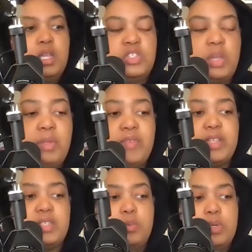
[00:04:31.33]
Some
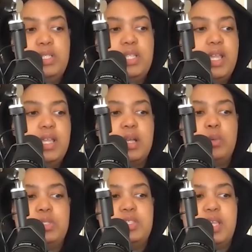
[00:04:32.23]
advice I would take, I
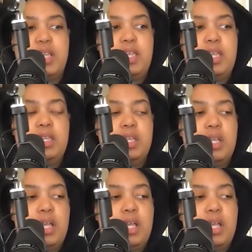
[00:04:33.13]
would say,